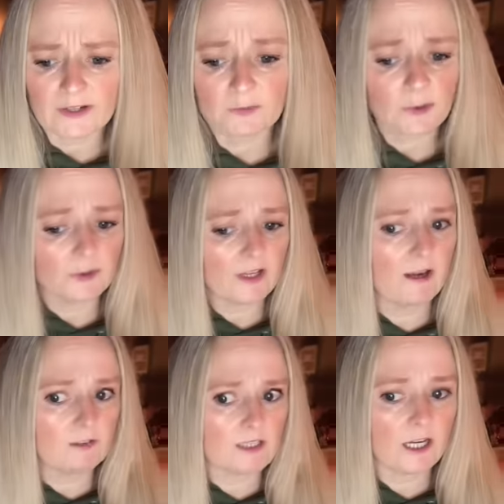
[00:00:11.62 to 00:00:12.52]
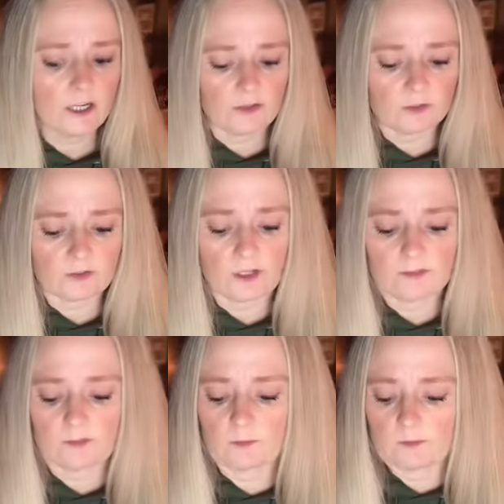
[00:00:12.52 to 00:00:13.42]
We already have a ton of those
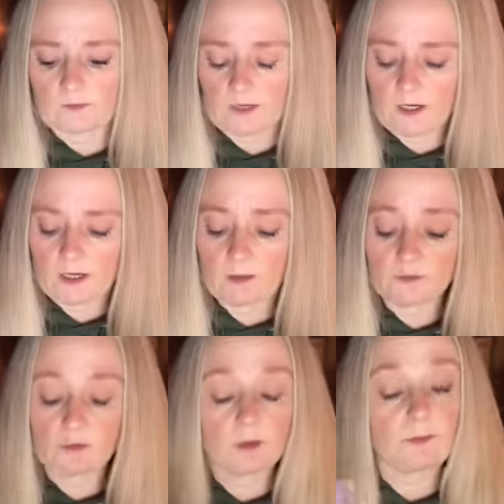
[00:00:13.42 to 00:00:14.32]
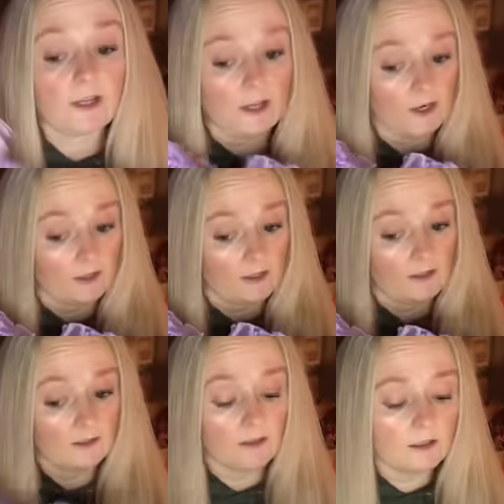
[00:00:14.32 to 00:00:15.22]
costumes. Um, do you want to be
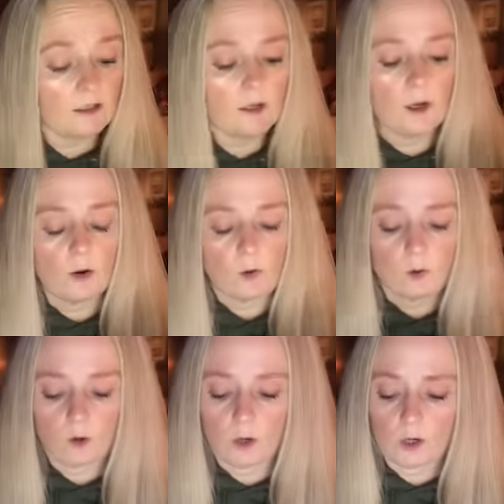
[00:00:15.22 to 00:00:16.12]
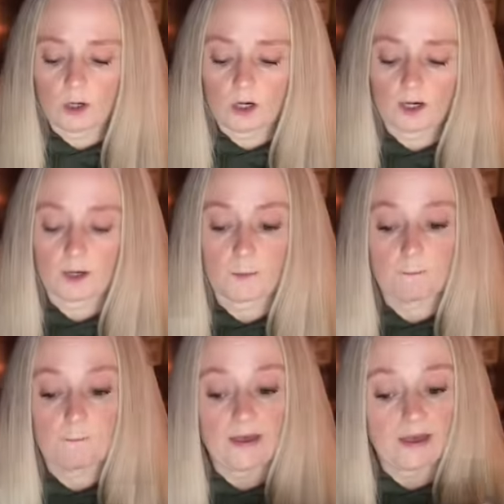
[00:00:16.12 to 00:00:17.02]
Ariel or
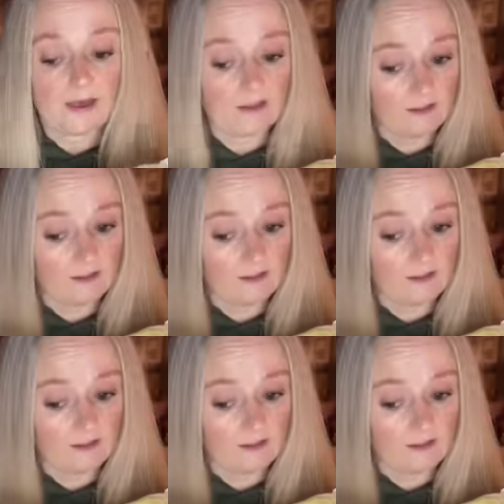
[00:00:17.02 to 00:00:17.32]
Belle?